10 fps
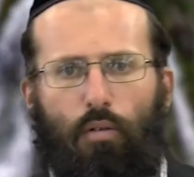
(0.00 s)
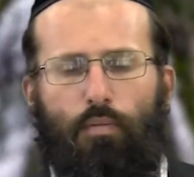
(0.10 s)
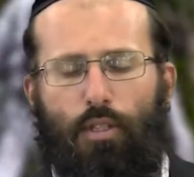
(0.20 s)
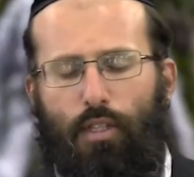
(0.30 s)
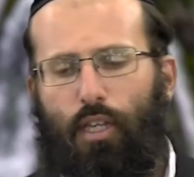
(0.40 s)
Rav
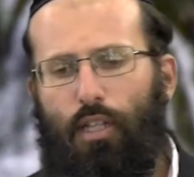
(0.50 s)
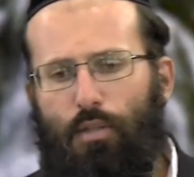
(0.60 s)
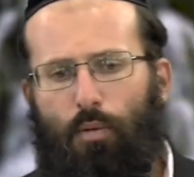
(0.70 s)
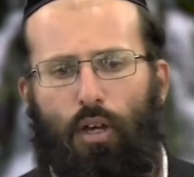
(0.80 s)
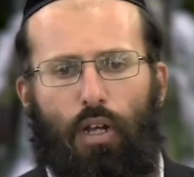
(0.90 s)
Yitzhak
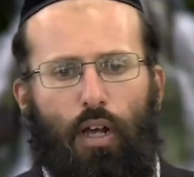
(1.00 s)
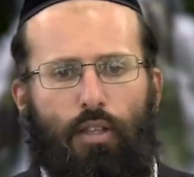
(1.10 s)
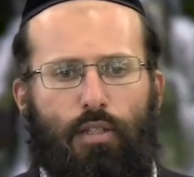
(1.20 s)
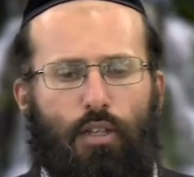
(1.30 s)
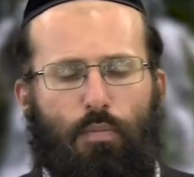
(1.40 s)
Ginsburg, and
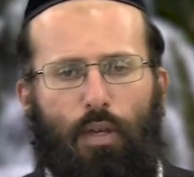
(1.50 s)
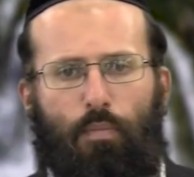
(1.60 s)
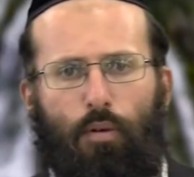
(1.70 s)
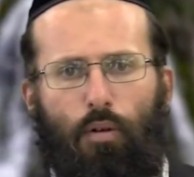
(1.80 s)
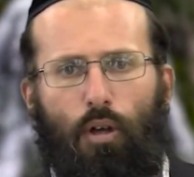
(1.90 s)
other such
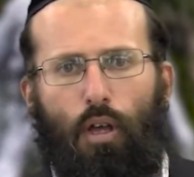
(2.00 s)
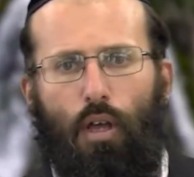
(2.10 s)
people.